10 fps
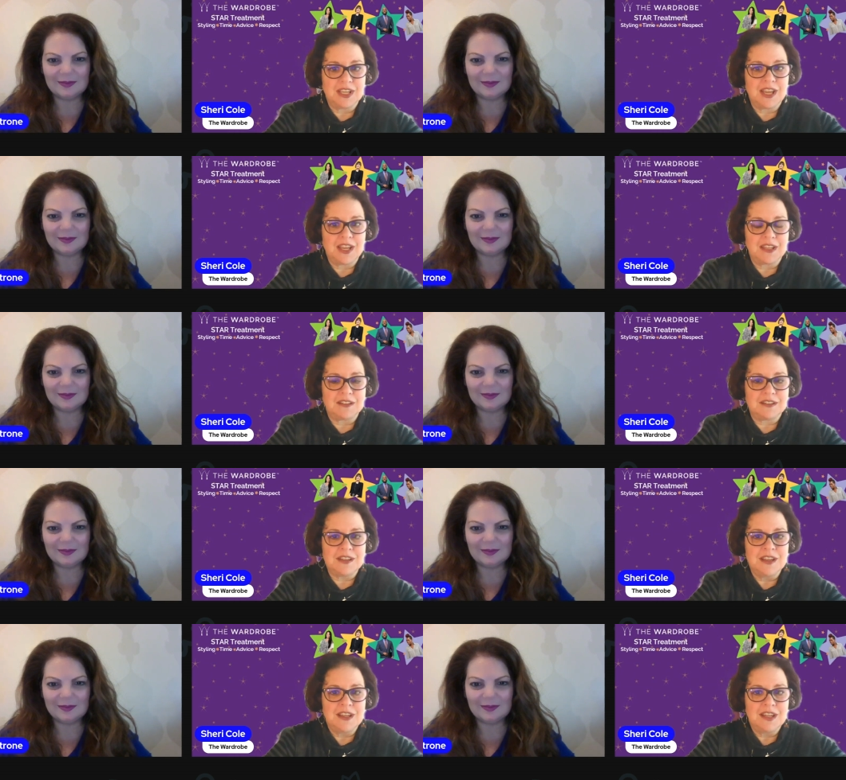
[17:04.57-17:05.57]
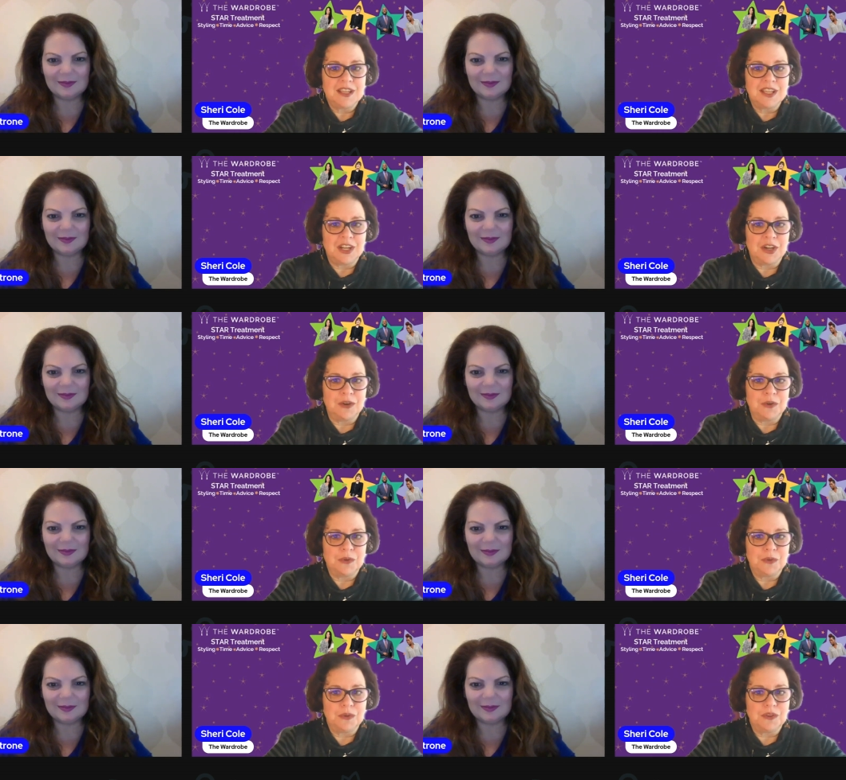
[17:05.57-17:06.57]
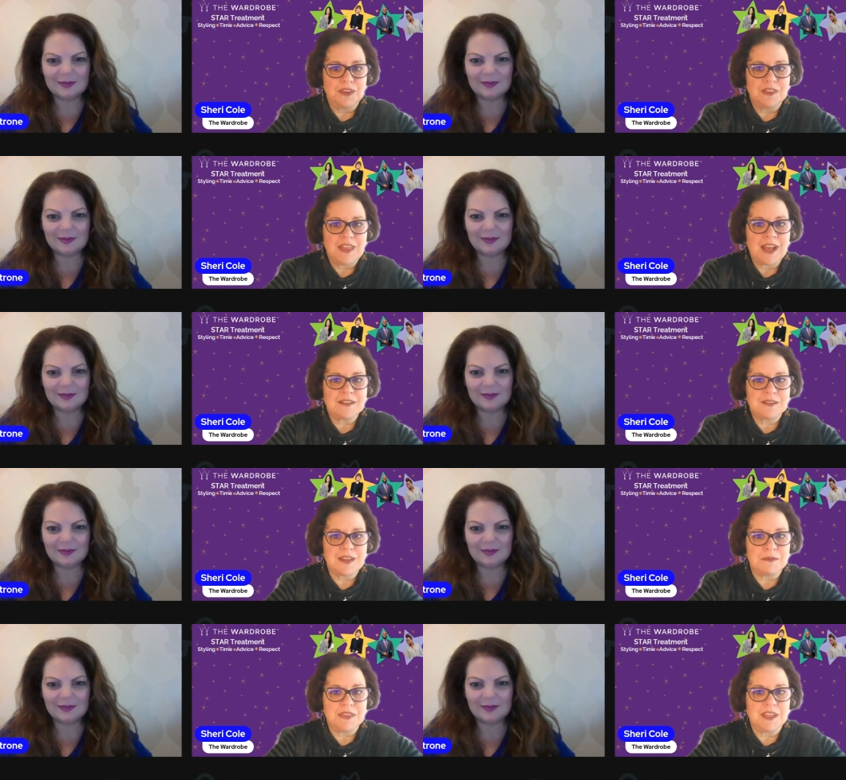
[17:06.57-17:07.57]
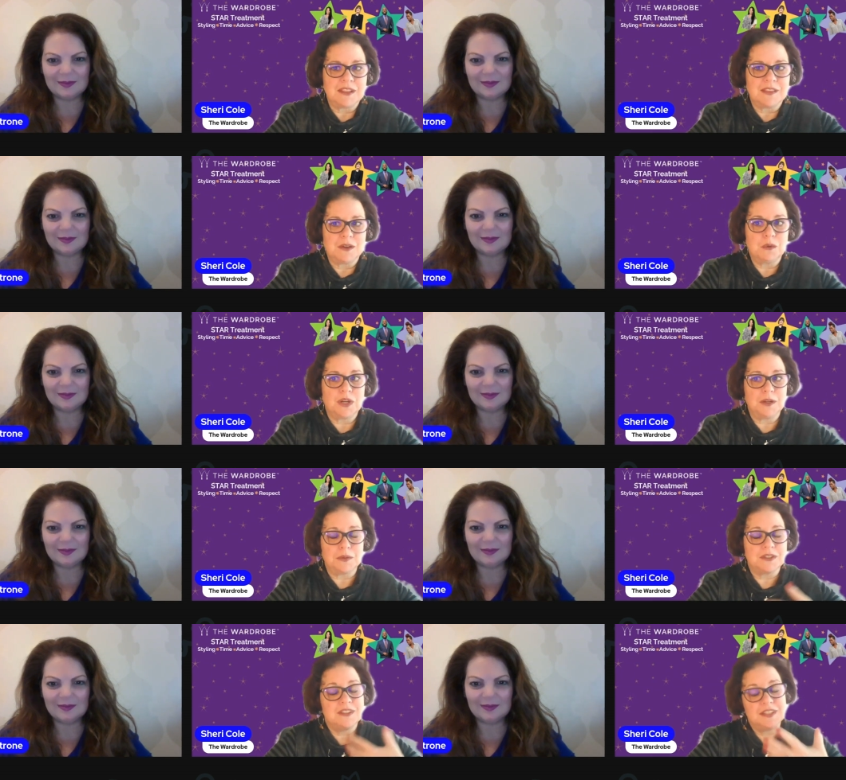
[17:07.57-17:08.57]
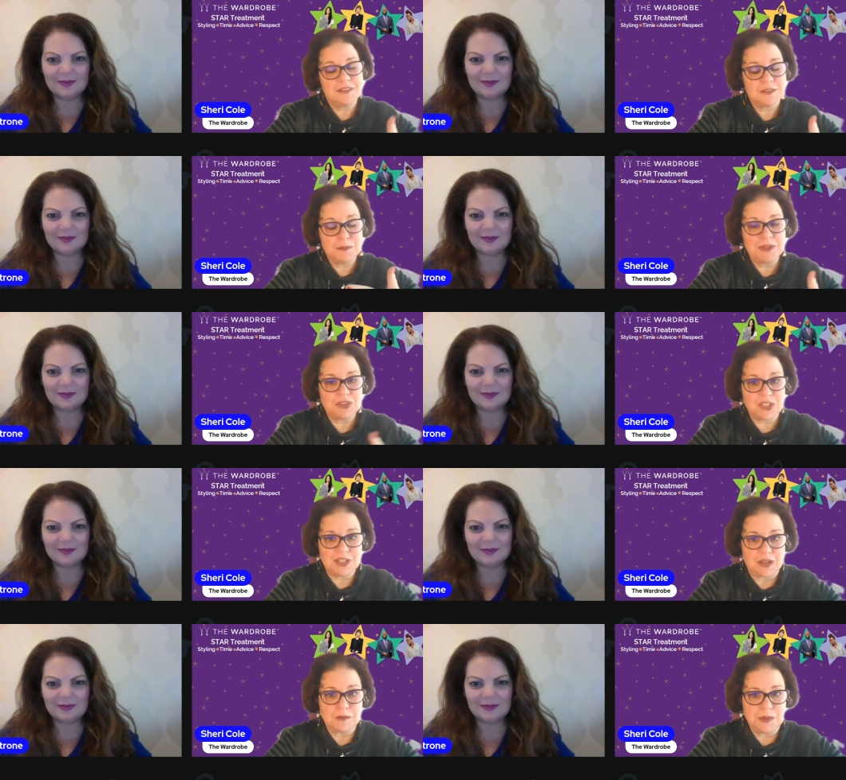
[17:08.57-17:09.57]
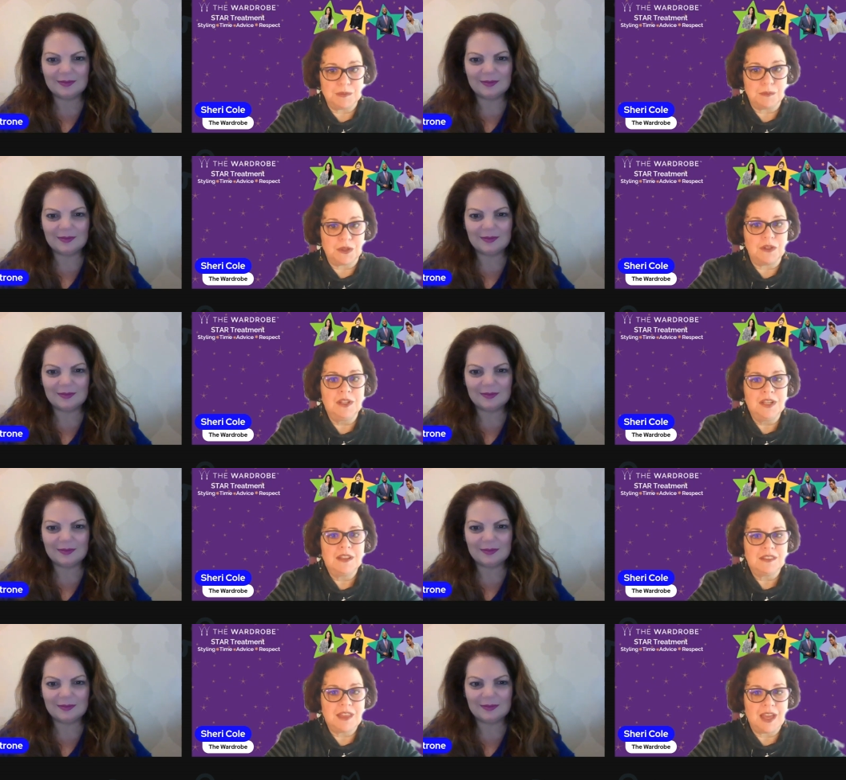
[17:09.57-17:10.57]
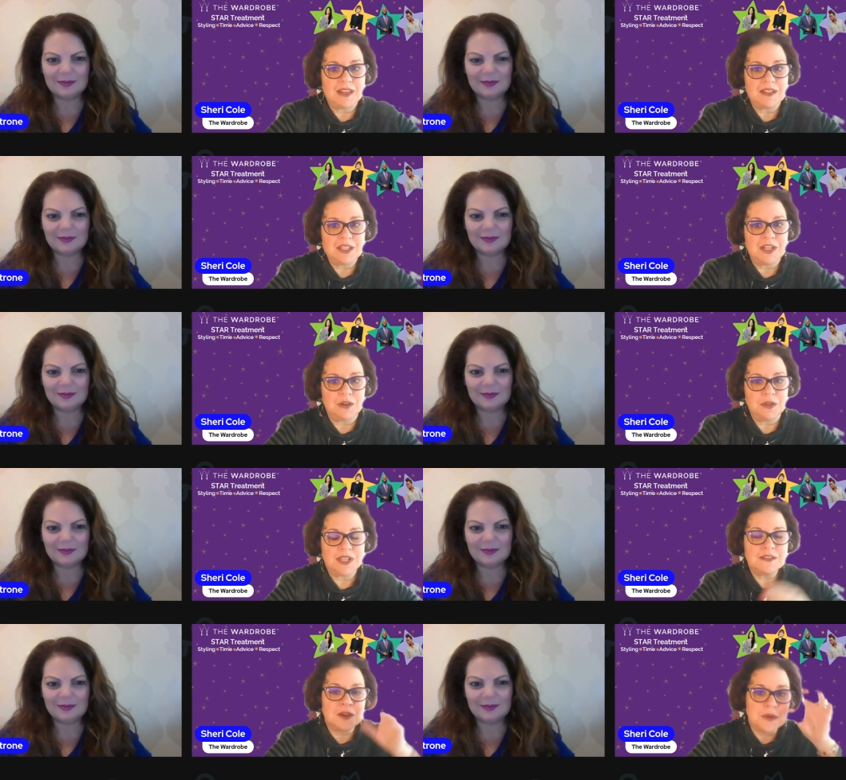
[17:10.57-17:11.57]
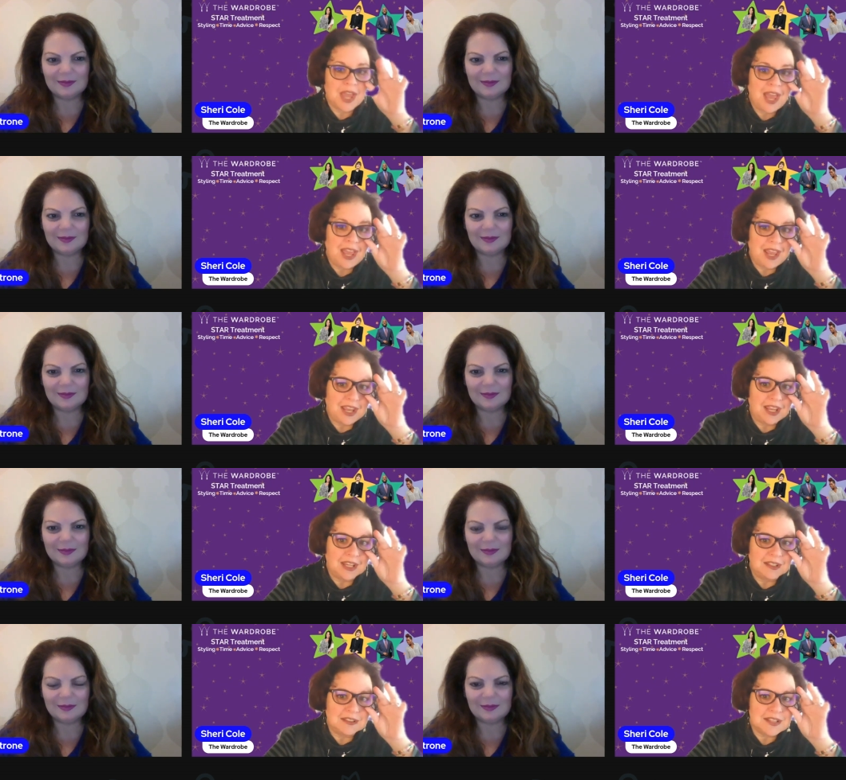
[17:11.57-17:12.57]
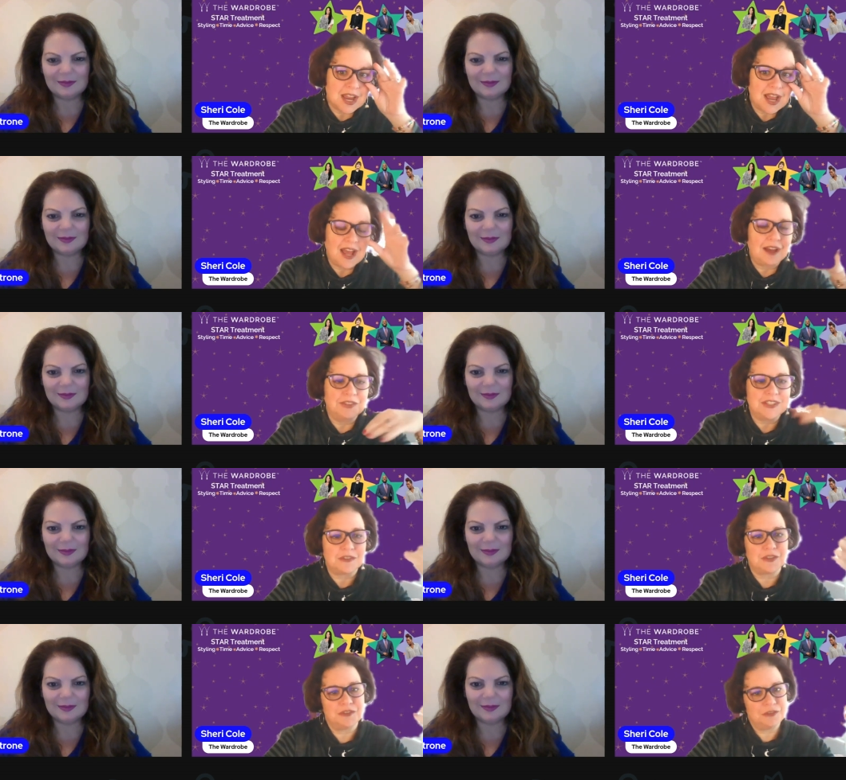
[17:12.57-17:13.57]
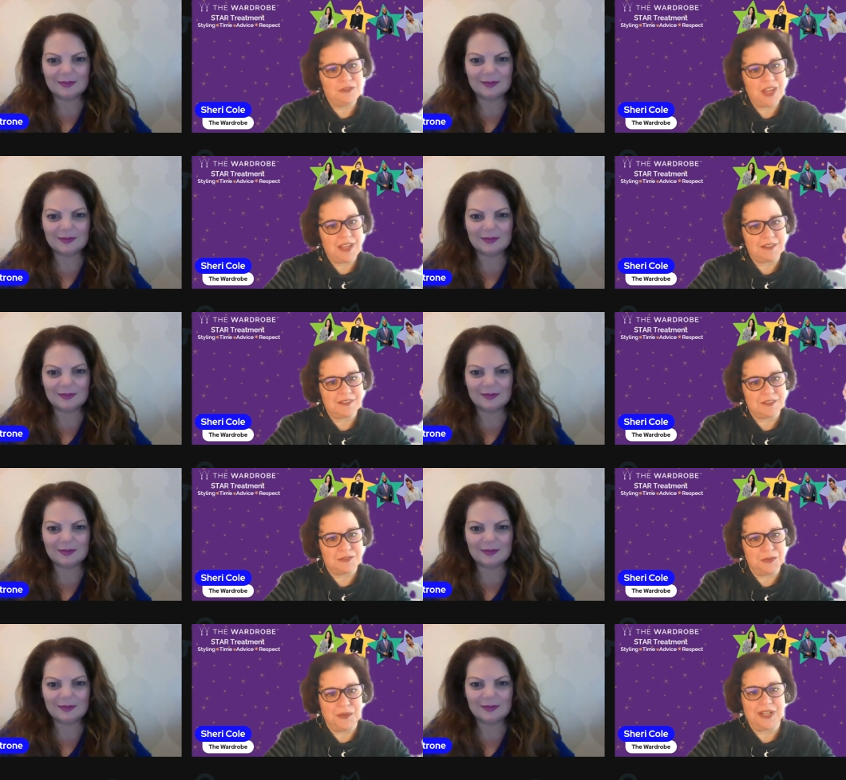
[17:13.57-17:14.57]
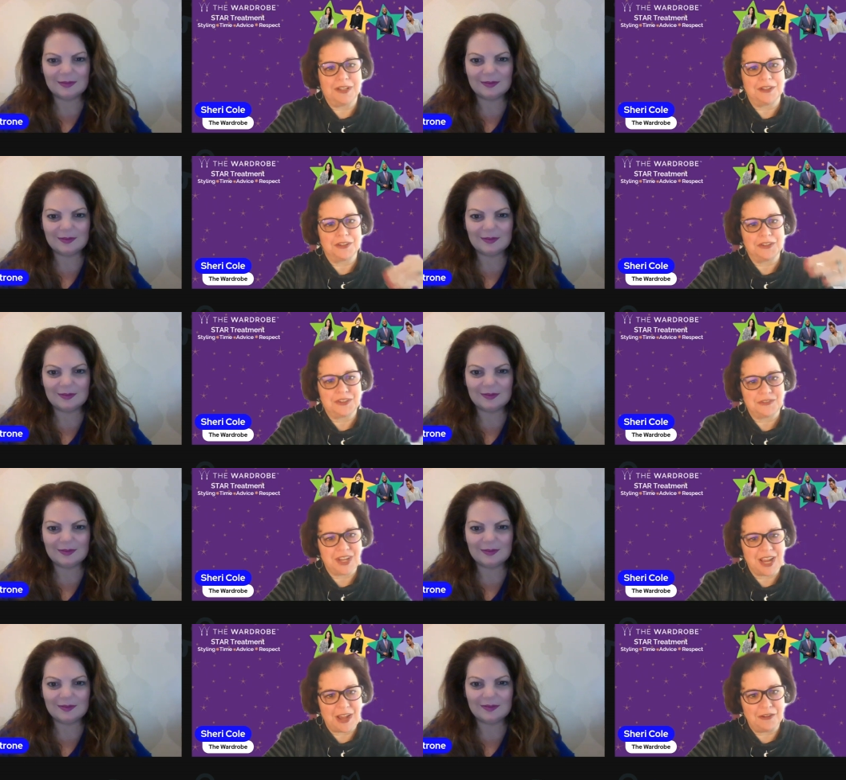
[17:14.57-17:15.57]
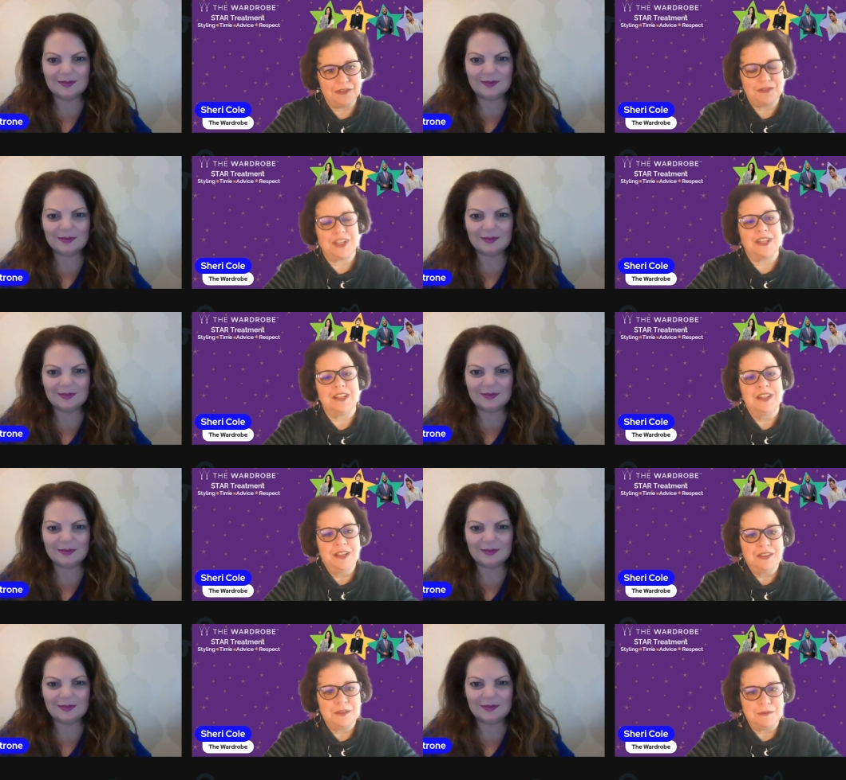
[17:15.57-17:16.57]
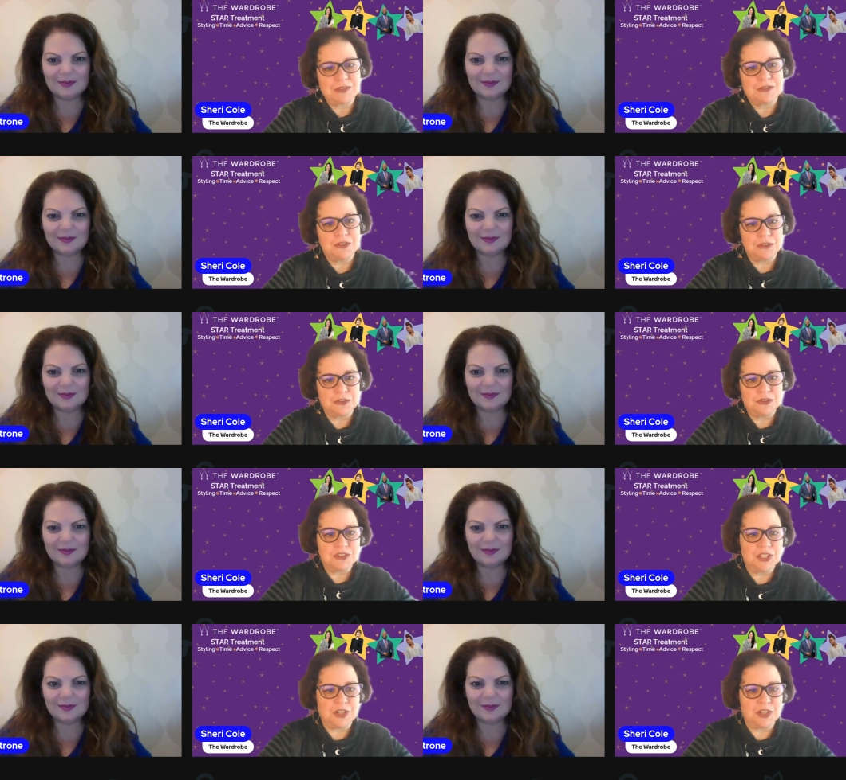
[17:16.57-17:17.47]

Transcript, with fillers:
Speaker 1: and you know that's something that we're able to teach especially young people that you know it's okay to have a different face if you will or a different outfit that makes you you